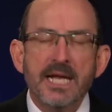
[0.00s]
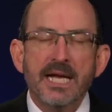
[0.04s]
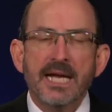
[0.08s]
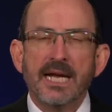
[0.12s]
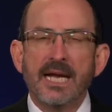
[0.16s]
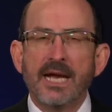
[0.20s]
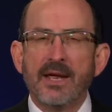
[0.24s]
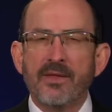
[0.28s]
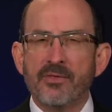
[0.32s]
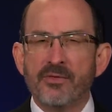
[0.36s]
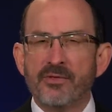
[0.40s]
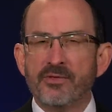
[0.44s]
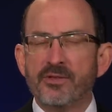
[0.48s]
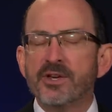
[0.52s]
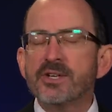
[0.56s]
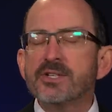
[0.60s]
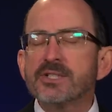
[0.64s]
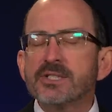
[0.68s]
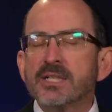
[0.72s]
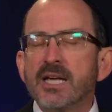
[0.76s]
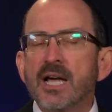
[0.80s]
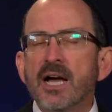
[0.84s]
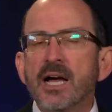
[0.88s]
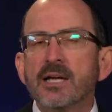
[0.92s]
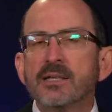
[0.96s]
In this
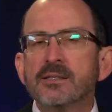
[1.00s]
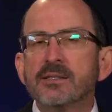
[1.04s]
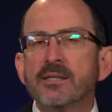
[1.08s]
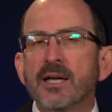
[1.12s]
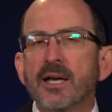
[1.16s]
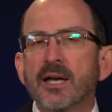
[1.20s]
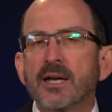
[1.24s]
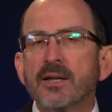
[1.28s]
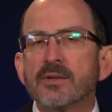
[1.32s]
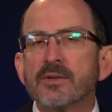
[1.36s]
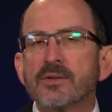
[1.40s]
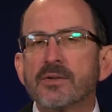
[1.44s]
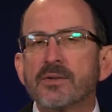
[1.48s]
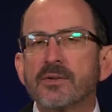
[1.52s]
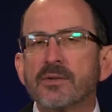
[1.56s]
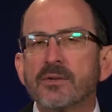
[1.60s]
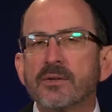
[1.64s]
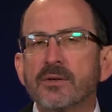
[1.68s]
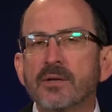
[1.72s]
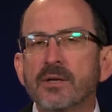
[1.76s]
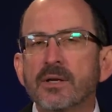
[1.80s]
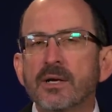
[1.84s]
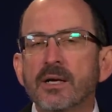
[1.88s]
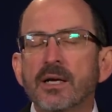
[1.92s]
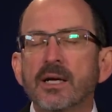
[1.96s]
context,
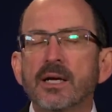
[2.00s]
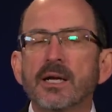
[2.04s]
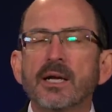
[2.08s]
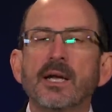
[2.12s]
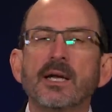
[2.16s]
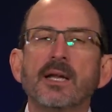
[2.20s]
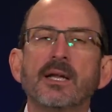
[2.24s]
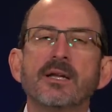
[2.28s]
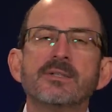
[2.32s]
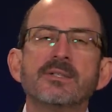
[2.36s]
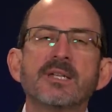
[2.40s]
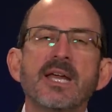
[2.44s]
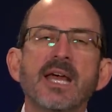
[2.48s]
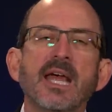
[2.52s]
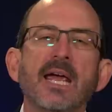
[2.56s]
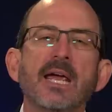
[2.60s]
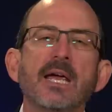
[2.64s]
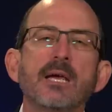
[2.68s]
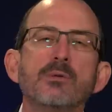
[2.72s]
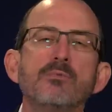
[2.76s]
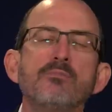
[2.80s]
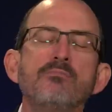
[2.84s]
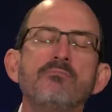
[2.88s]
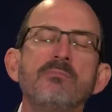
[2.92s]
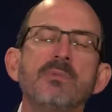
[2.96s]
it is
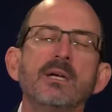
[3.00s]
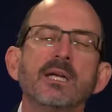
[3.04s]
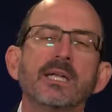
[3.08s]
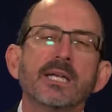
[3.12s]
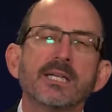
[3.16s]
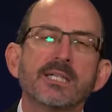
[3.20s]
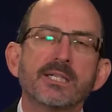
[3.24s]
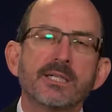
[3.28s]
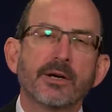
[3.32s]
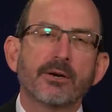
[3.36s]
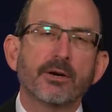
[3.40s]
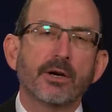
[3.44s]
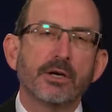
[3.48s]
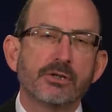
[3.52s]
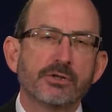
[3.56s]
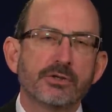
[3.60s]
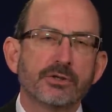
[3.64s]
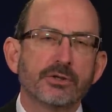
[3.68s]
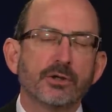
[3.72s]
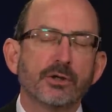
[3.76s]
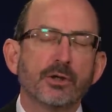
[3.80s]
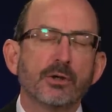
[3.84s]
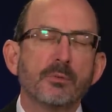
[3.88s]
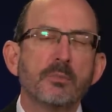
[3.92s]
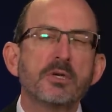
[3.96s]
a military
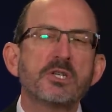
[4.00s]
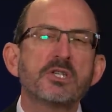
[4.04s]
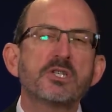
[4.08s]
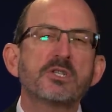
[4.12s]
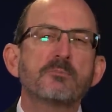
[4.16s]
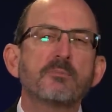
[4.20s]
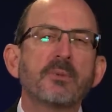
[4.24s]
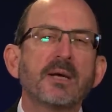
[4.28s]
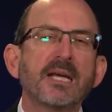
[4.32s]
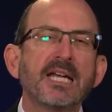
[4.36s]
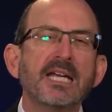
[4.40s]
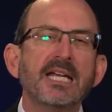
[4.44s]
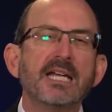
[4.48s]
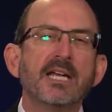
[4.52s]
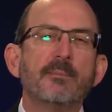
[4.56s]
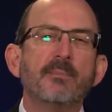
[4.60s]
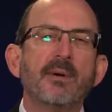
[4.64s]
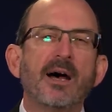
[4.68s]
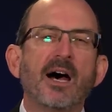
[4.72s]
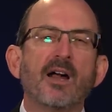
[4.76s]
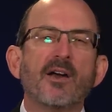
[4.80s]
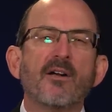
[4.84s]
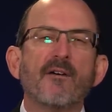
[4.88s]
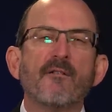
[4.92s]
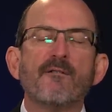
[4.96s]
term speaking
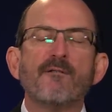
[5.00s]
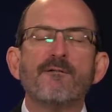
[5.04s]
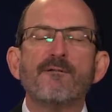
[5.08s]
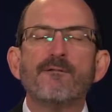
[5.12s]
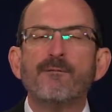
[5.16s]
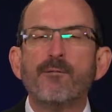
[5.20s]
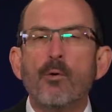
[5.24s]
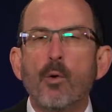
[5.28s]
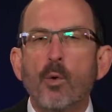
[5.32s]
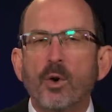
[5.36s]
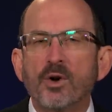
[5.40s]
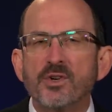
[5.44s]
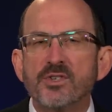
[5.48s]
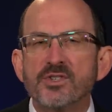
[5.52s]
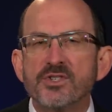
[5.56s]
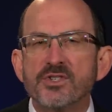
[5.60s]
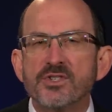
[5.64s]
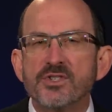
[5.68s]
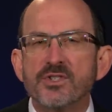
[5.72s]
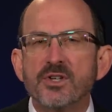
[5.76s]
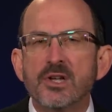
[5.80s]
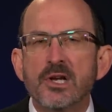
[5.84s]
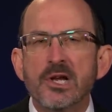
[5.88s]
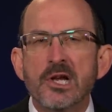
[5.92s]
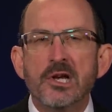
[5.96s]
about
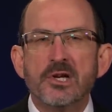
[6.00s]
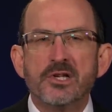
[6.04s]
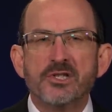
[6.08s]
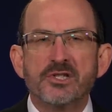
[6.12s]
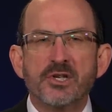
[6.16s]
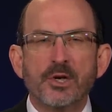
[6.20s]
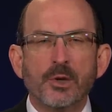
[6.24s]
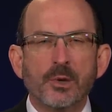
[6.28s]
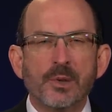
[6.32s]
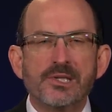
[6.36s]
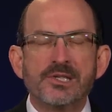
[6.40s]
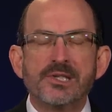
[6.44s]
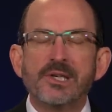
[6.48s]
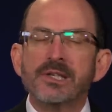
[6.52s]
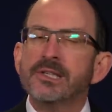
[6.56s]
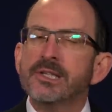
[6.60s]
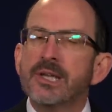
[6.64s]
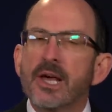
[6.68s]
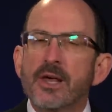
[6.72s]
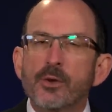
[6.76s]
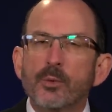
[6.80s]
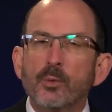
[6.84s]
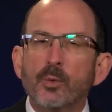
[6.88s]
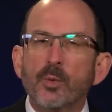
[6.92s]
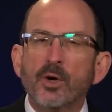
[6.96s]
force. So it's
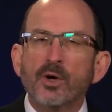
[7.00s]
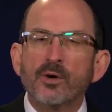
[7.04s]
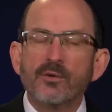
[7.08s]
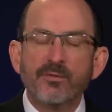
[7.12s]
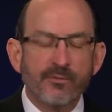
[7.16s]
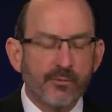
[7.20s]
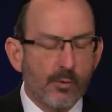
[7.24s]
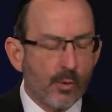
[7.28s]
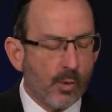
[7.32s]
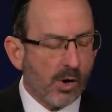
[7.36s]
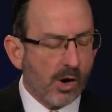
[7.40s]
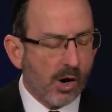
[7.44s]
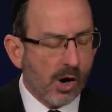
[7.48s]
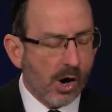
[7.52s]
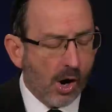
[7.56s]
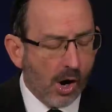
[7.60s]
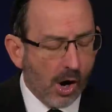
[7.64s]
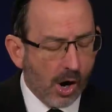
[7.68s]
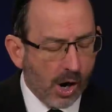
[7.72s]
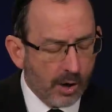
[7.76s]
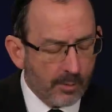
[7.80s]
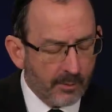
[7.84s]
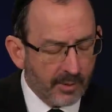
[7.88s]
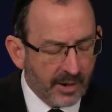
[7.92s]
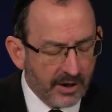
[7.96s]
another word for
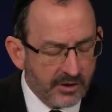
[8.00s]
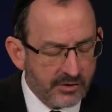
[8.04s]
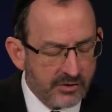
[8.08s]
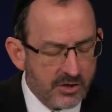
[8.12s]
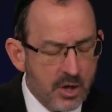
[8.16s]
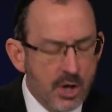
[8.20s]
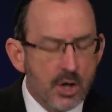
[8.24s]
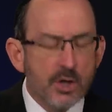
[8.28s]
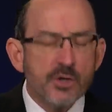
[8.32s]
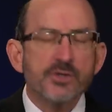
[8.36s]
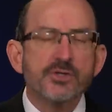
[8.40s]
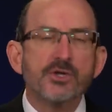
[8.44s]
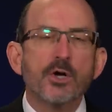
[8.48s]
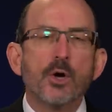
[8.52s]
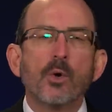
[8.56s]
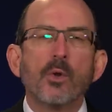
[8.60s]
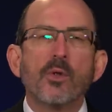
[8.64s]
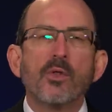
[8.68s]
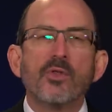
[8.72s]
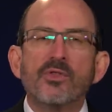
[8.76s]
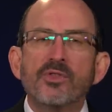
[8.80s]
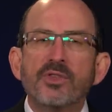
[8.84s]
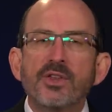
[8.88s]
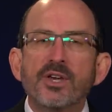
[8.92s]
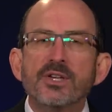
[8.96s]
armies. So
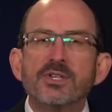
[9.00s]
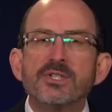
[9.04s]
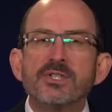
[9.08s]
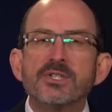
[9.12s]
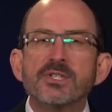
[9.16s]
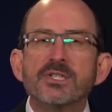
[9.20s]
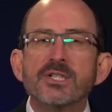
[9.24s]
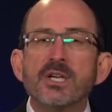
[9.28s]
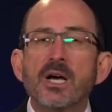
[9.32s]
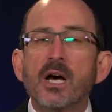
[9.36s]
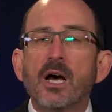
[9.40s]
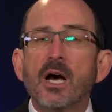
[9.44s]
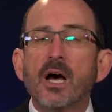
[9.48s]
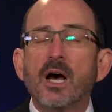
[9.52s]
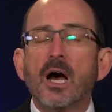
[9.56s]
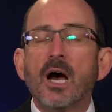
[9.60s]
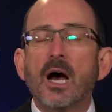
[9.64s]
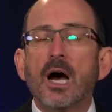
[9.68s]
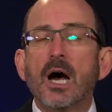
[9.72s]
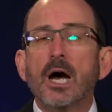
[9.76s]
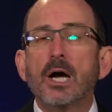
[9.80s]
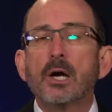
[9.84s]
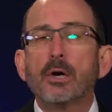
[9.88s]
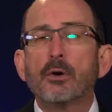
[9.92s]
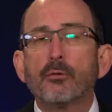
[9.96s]
this uh,
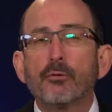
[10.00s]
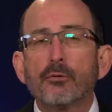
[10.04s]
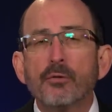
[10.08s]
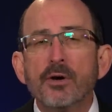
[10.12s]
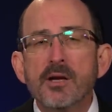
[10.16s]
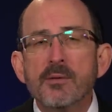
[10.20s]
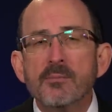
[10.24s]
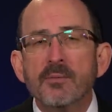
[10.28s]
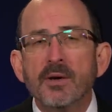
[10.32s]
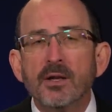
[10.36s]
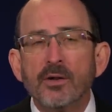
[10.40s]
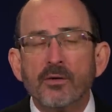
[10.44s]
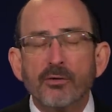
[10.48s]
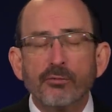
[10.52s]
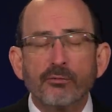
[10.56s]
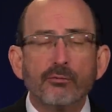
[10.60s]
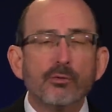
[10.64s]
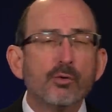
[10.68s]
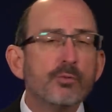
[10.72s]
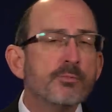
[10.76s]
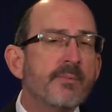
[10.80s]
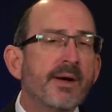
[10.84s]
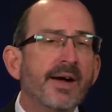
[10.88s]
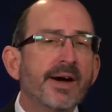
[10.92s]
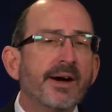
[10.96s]
agreement
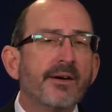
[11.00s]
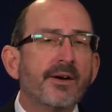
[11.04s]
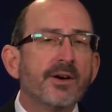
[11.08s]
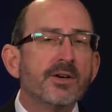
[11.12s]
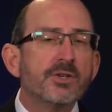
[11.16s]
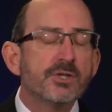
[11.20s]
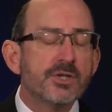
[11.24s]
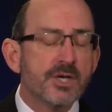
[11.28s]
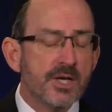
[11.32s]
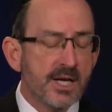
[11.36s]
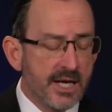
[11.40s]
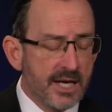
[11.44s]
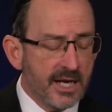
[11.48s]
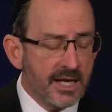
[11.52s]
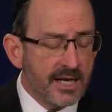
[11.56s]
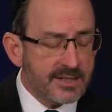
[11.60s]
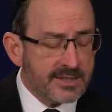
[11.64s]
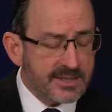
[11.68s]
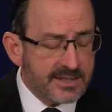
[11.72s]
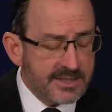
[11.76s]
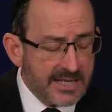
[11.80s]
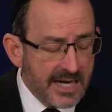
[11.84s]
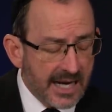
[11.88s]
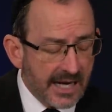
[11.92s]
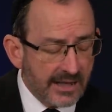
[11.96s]
through marriage
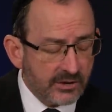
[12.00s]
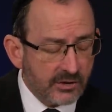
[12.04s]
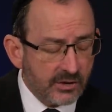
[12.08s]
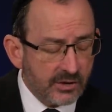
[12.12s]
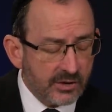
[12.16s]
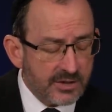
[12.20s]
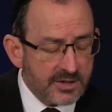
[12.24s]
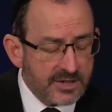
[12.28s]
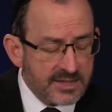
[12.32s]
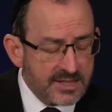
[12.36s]
is not going to